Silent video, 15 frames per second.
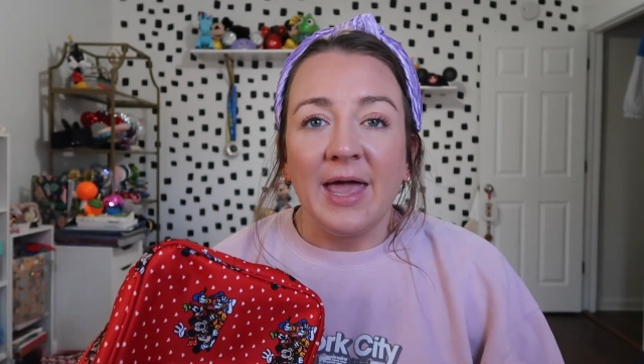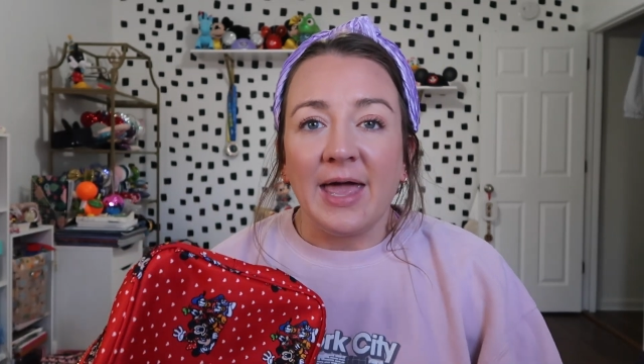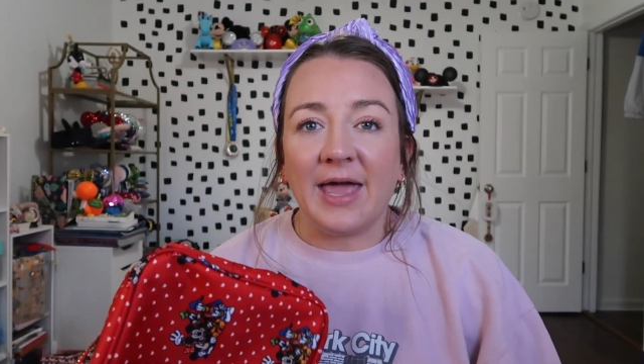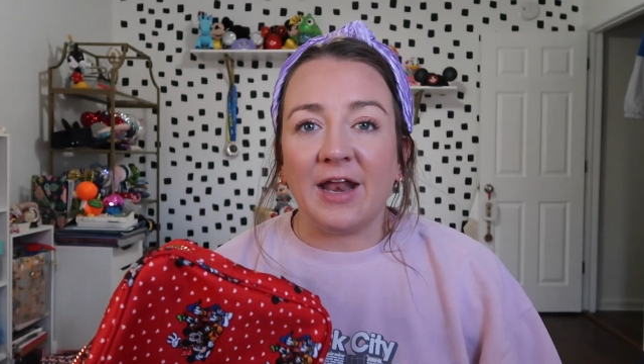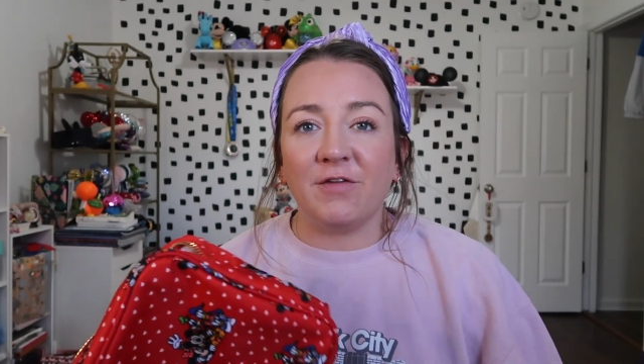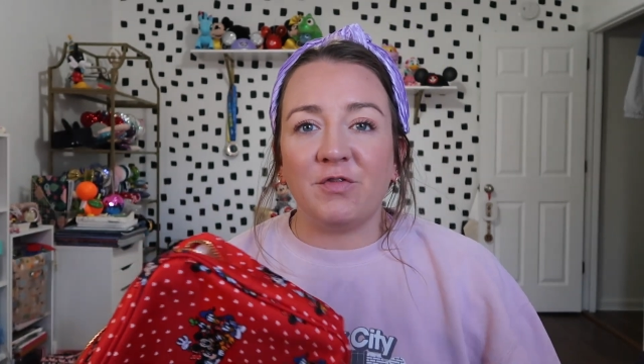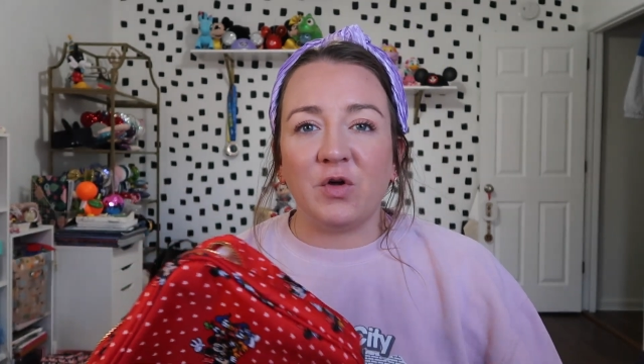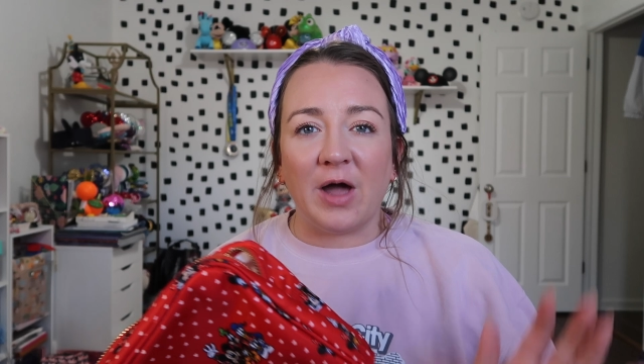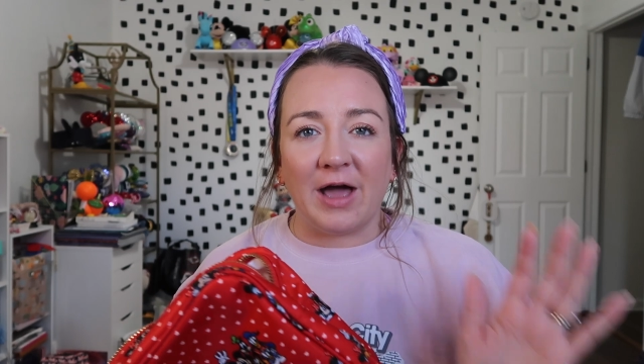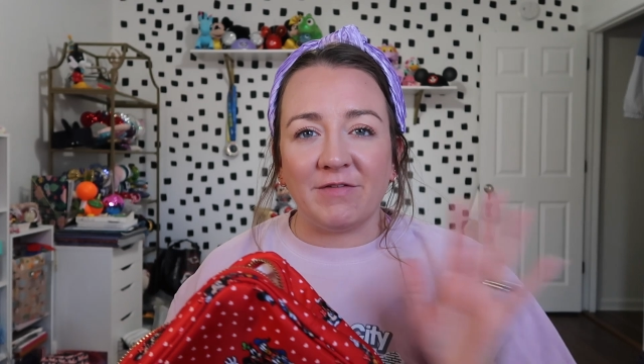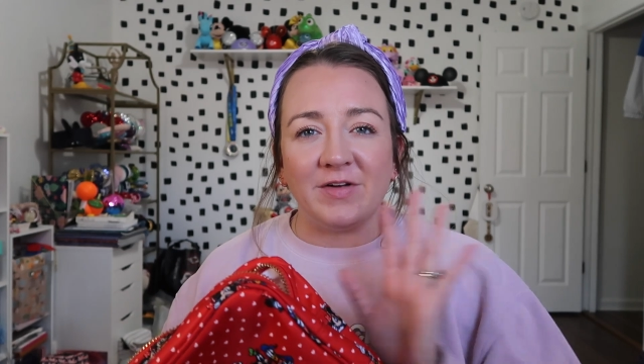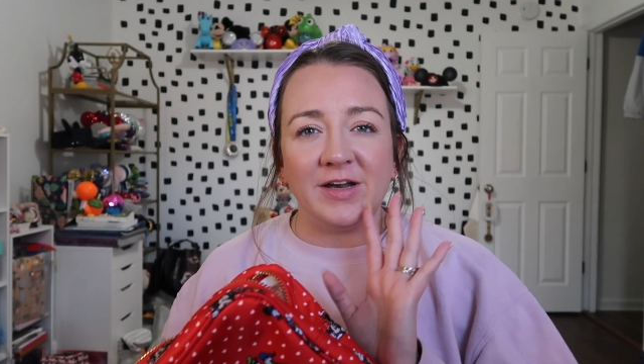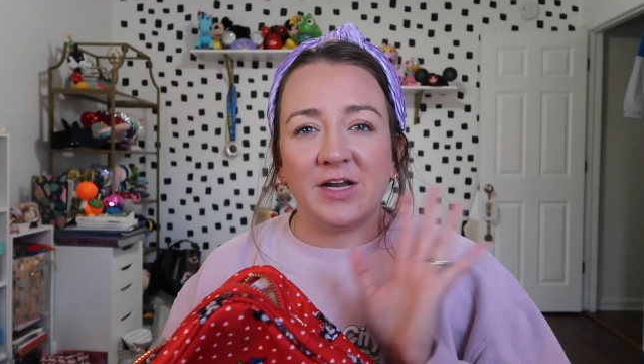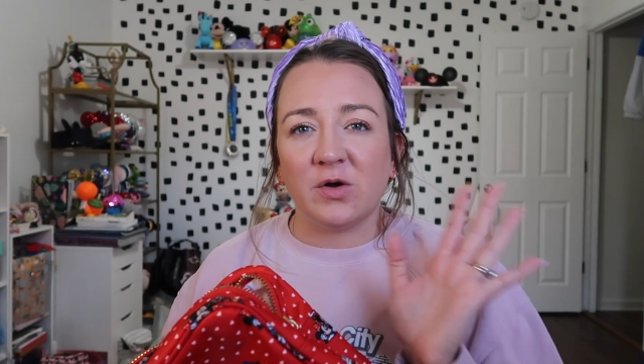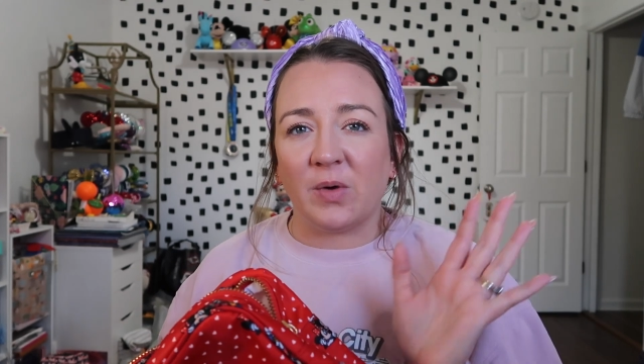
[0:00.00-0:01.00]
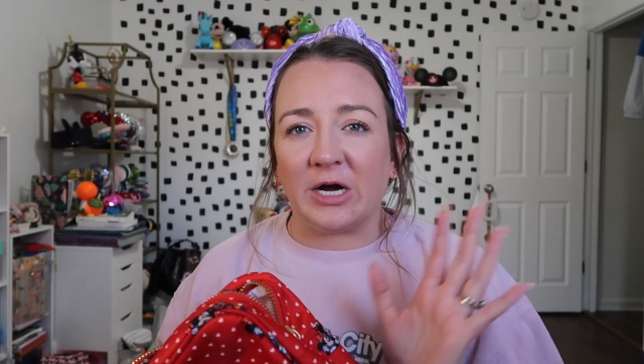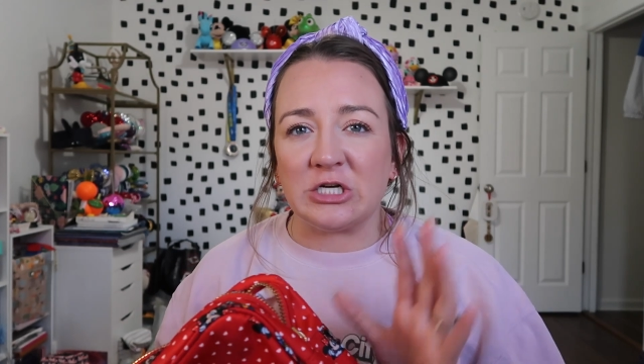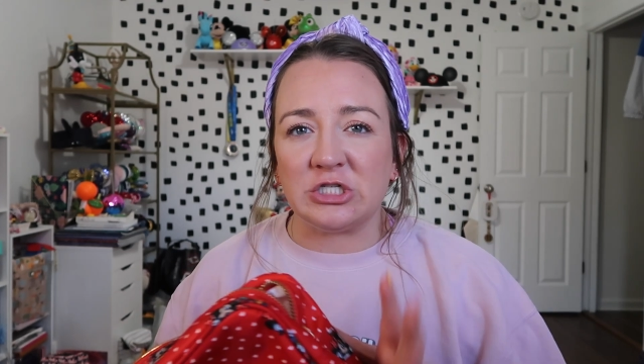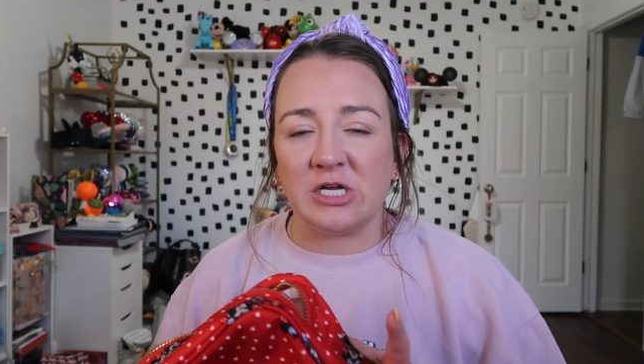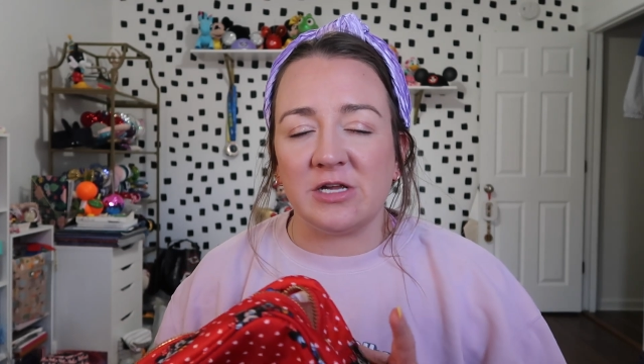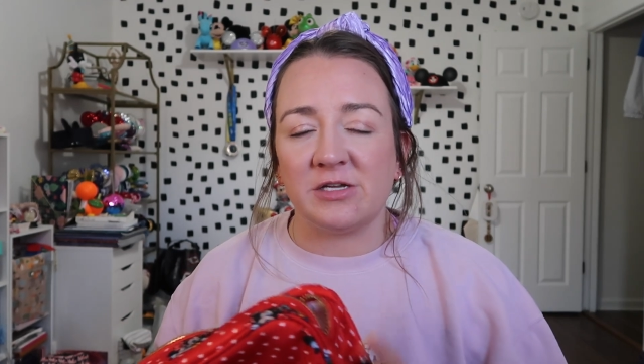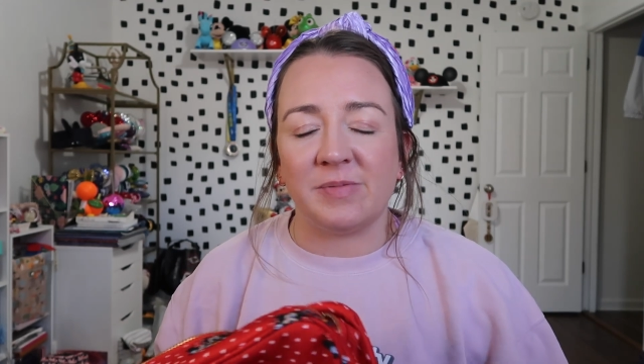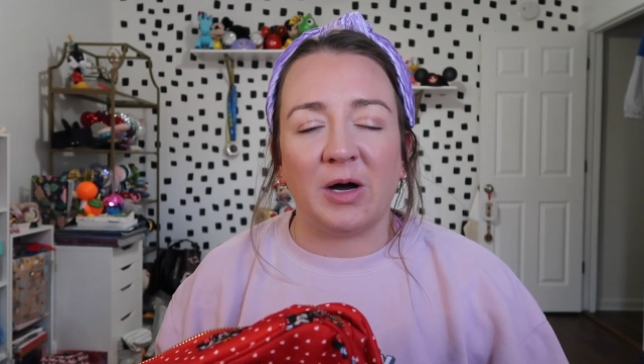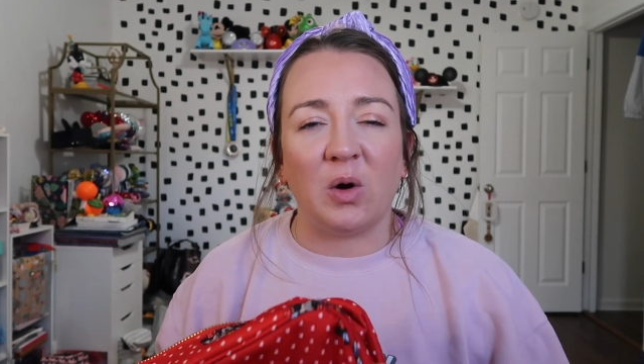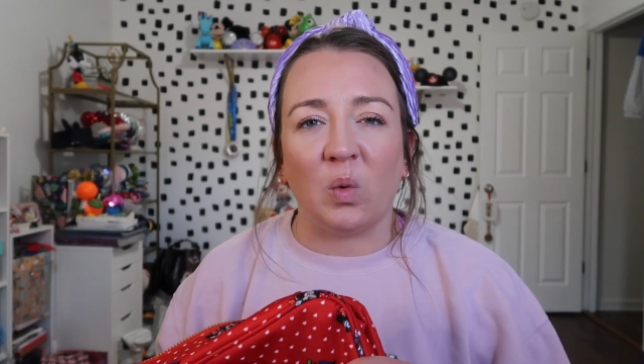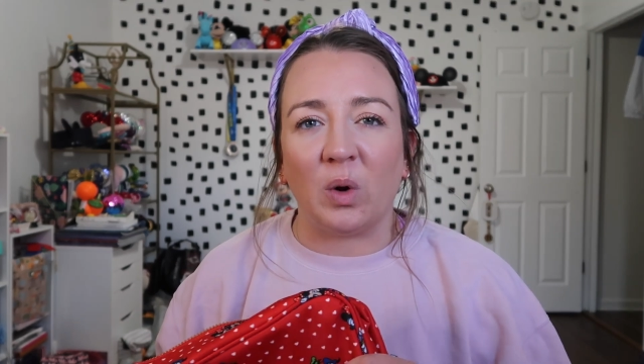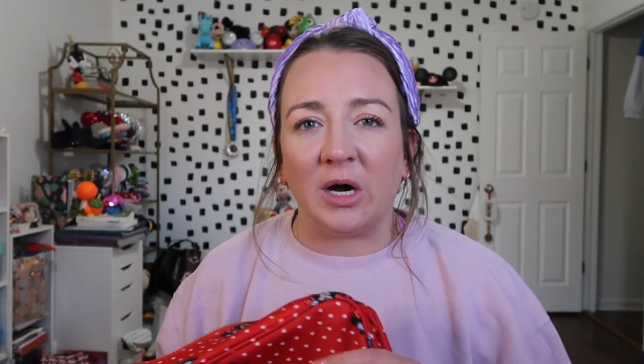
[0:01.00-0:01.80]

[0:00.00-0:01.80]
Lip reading: And if you have any questions about